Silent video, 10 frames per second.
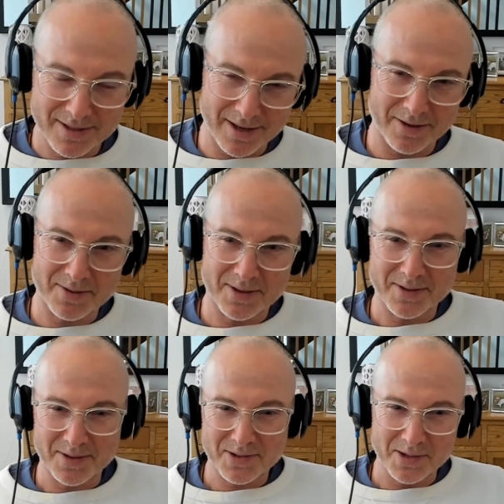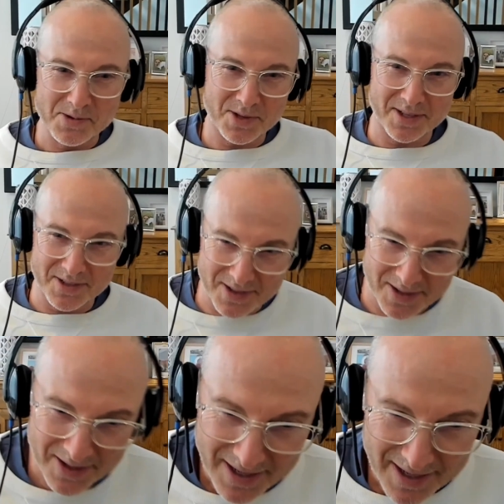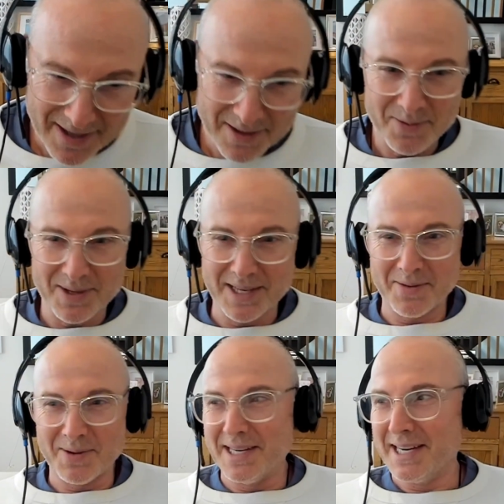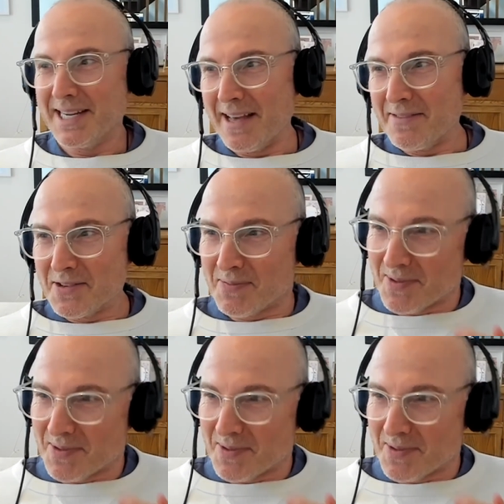So the solution is we need to get this.